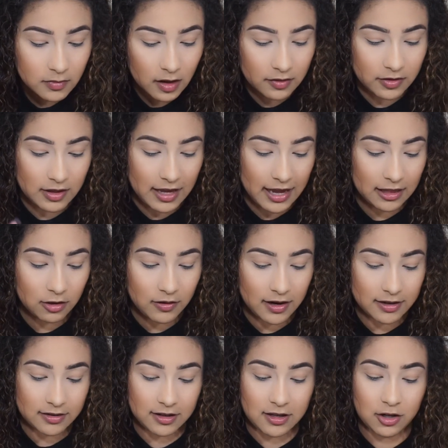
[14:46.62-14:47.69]
The halo eye
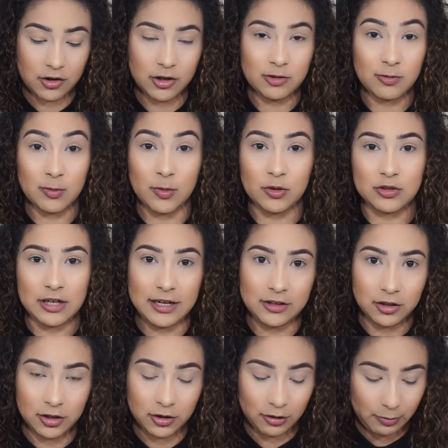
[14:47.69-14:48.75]
and the cut crease were both tied
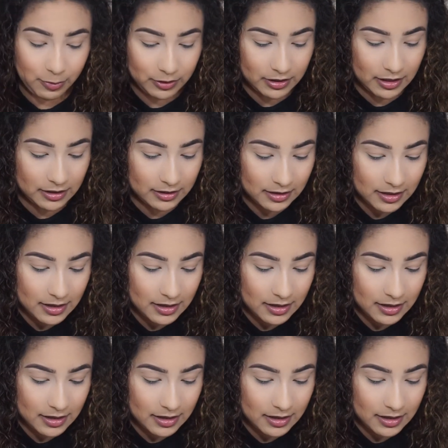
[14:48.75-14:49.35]
33%.